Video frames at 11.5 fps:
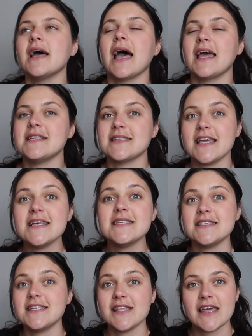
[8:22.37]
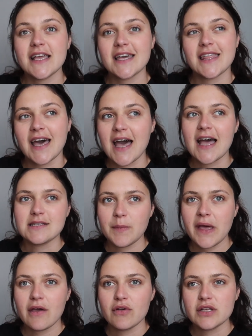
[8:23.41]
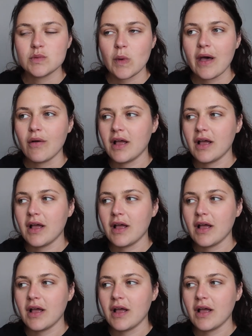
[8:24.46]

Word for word: And it's easy to think that as a parent as well.